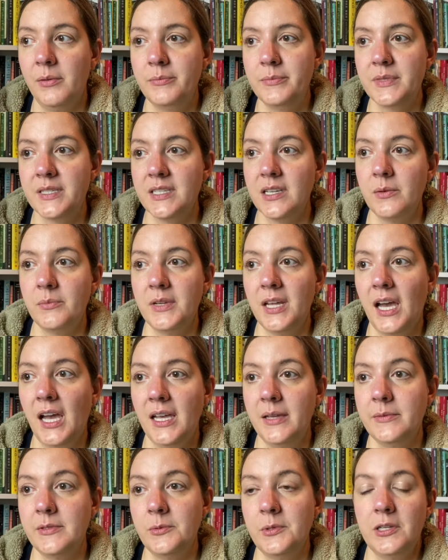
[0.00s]

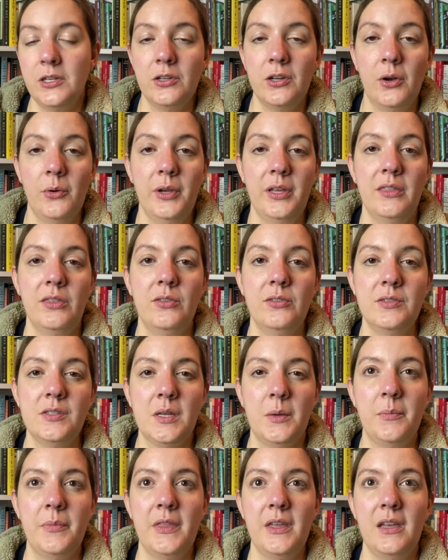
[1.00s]
Sometimes when you're going through
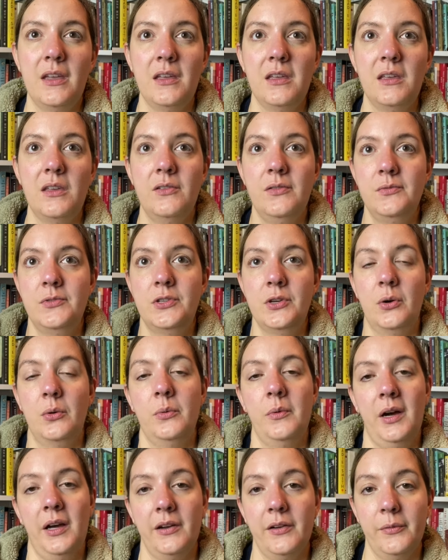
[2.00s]
something you don't
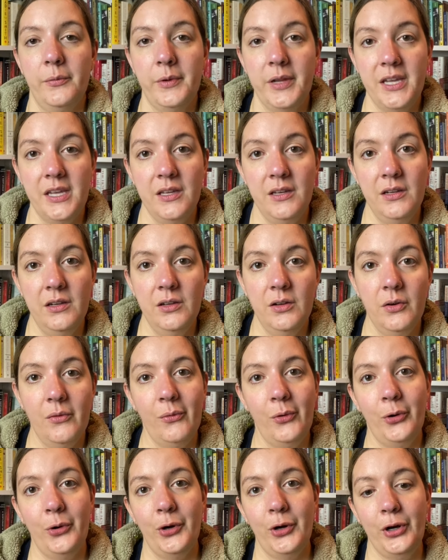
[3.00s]
want to read
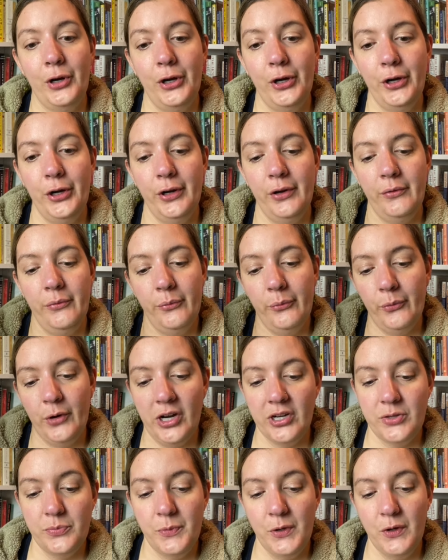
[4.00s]
or
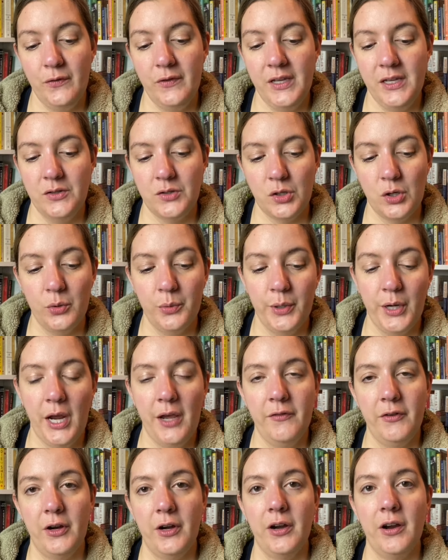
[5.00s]
watch movies or
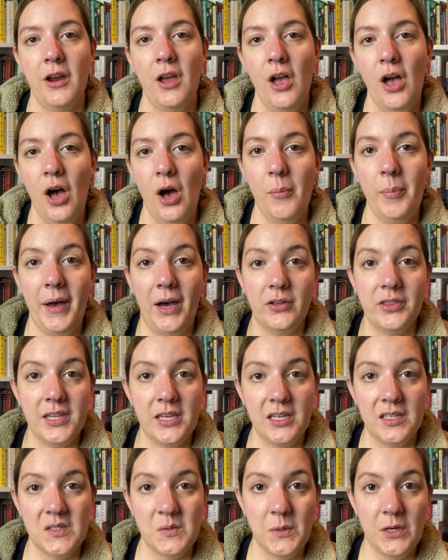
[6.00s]
whatever about the
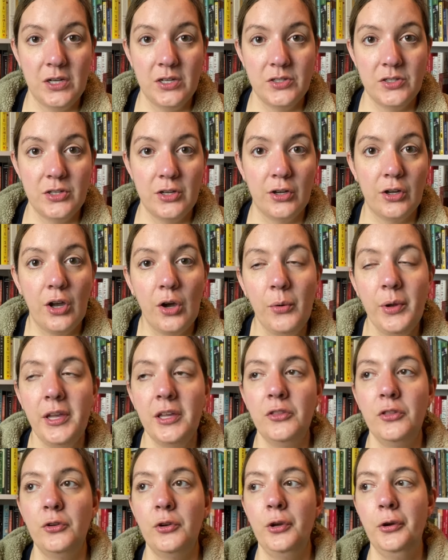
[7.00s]
experience you're going
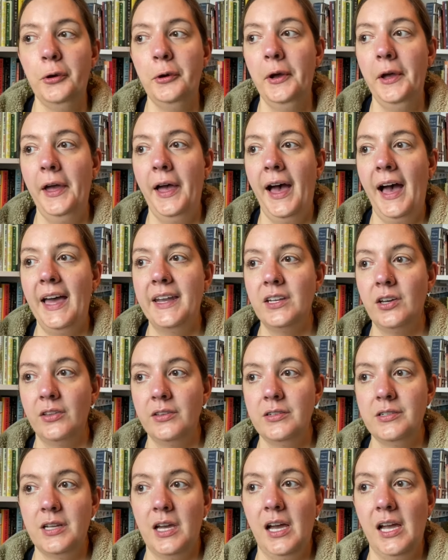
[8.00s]
through, and
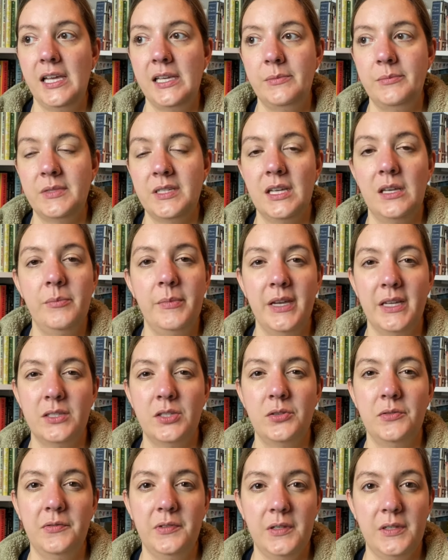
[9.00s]
other times it makes
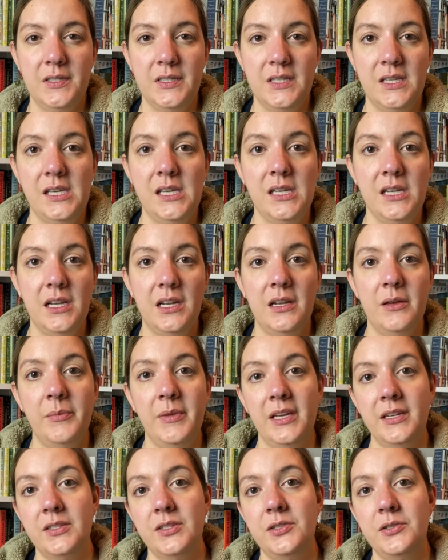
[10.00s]
you feel seen and it
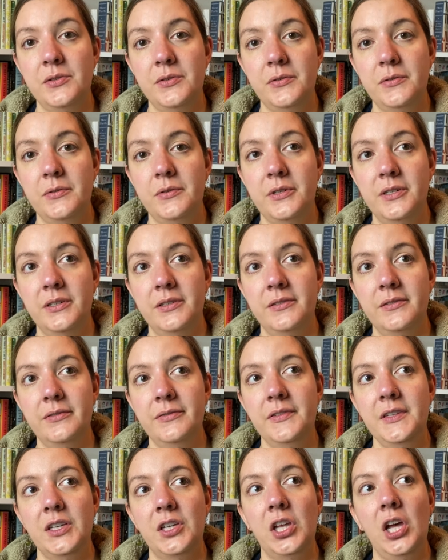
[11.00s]
makes you
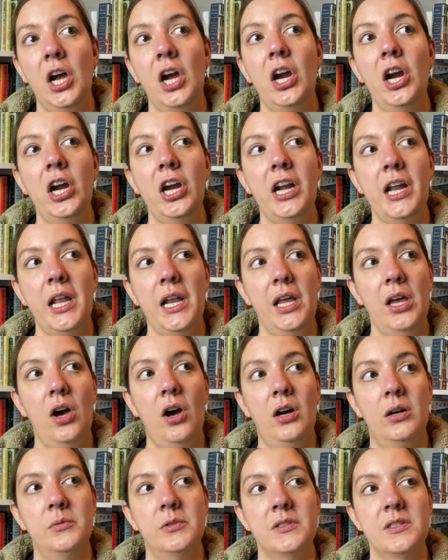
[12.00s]
feel heard, and it
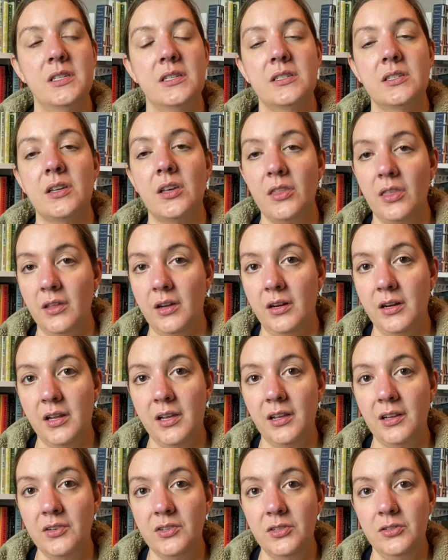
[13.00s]
almost is
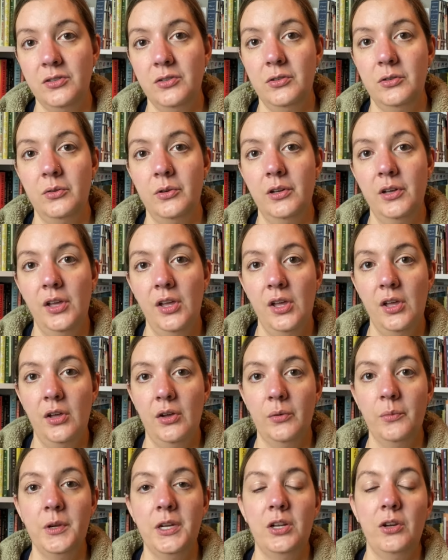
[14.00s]
cathartic to
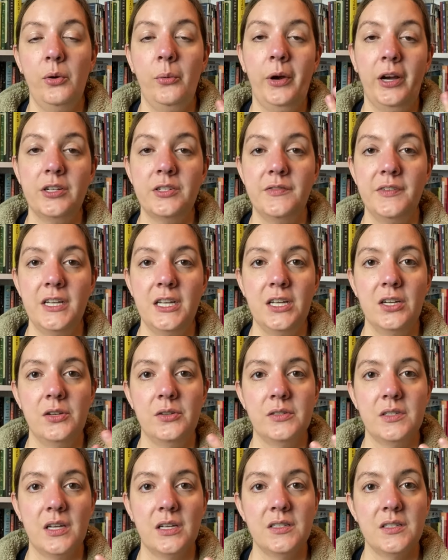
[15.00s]
read or watch
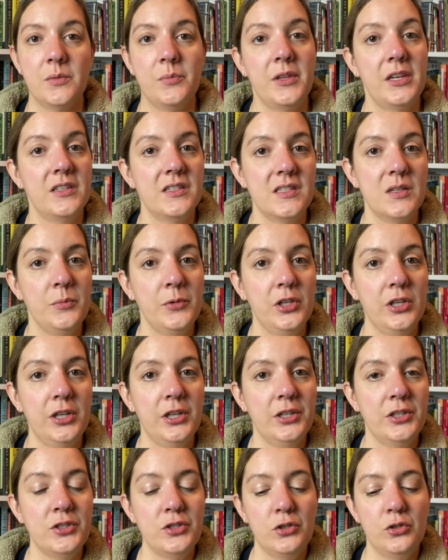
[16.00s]
videos on something
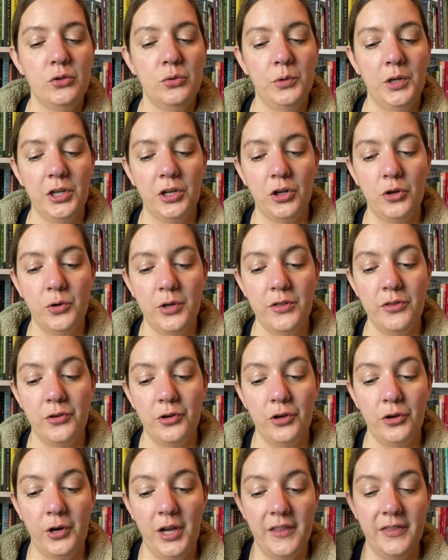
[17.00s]
similar to what you're going
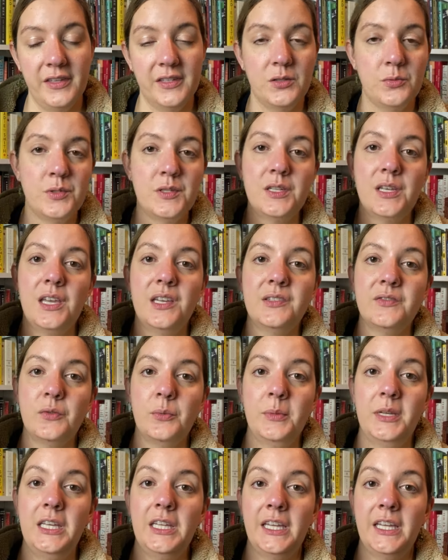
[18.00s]
through. And this was the case for me.